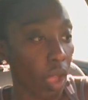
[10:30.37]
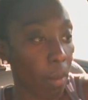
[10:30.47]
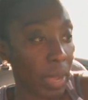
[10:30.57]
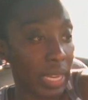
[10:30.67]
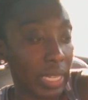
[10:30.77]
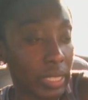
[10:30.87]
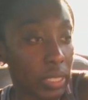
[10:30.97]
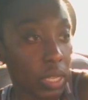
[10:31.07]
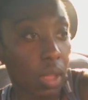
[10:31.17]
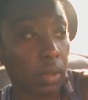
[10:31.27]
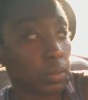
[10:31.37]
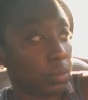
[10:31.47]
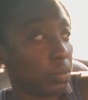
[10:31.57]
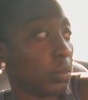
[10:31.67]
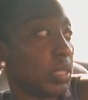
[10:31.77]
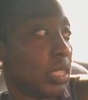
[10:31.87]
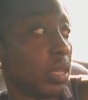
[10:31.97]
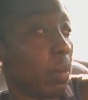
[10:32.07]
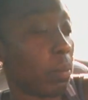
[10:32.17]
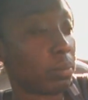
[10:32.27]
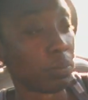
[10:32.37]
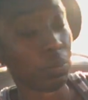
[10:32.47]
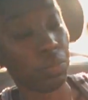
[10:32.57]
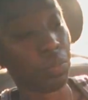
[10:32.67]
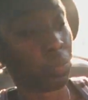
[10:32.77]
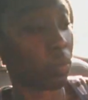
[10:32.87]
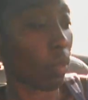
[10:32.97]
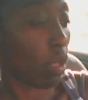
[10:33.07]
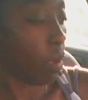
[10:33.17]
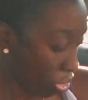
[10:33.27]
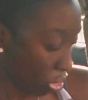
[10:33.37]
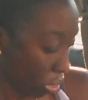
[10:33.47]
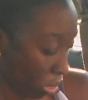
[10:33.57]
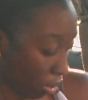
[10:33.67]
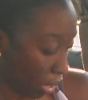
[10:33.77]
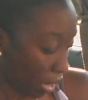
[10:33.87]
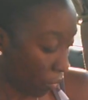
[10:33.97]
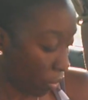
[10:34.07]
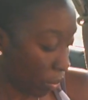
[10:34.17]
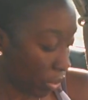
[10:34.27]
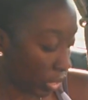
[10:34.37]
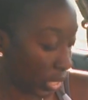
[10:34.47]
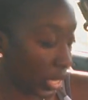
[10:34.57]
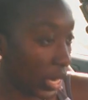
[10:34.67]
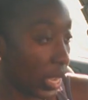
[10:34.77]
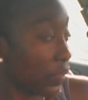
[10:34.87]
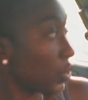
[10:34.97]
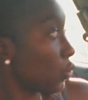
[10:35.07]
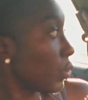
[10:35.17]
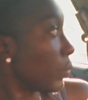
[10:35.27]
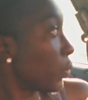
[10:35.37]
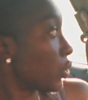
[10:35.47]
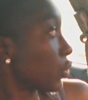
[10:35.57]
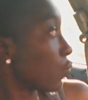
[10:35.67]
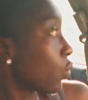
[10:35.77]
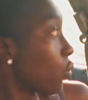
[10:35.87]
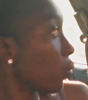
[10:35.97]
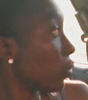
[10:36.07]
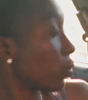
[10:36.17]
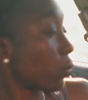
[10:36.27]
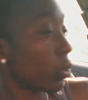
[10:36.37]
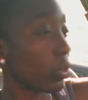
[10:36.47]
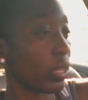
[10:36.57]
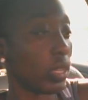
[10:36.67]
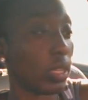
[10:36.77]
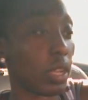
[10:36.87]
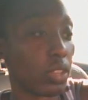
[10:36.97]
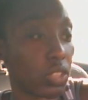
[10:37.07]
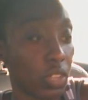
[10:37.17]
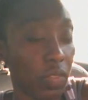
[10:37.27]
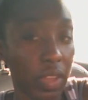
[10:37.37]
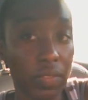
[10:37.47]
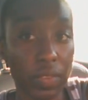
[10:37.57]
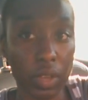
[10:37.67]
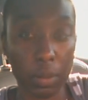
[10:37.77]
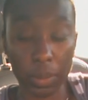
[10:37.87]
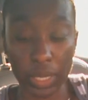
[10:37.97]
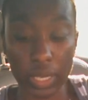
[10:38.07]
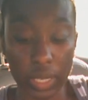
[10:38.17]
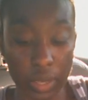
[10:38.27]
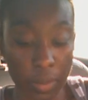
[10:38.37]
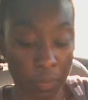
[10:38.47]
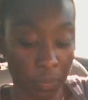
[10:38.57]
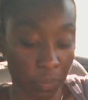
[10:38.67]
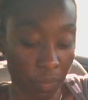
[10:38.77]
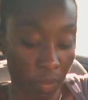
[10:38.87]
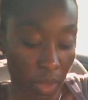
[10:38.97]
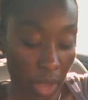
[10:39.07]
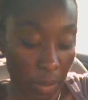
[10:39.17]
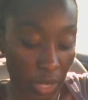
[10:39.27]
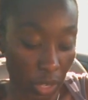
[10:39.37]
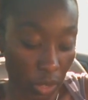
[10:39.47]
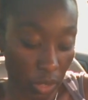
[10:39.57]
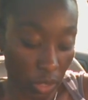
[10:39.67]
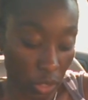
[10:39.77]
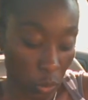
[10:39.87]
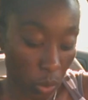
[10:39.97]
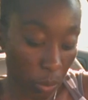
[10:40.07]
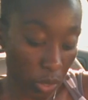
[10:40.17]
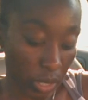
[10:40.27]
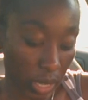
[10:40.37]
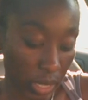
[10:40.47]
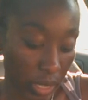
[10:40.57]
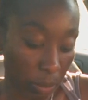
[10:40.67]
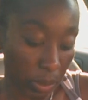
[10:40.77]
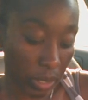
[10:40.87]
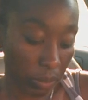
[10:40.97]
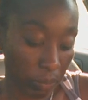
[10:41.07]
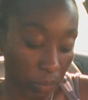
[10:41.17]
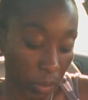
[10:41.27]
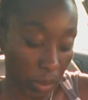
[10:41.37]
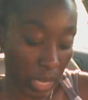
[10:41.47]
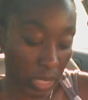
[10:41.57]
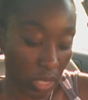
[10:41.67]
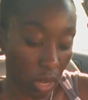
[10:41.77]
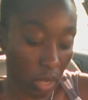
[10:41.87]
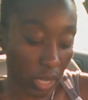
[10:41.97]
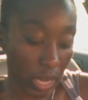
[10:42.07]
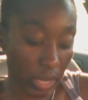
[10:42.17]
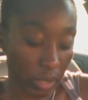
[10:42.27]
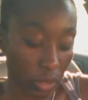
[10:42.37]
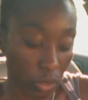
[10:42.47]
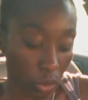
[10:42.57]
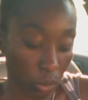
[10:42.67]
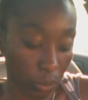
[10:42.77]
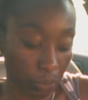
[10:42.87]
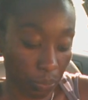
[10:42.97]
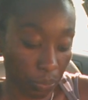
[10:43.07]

On my list. Let me see. I have one more thing that I have to do, which is road worthy. The other stuff I've completed. I mean, there's one more thing I can complete, but that's online, so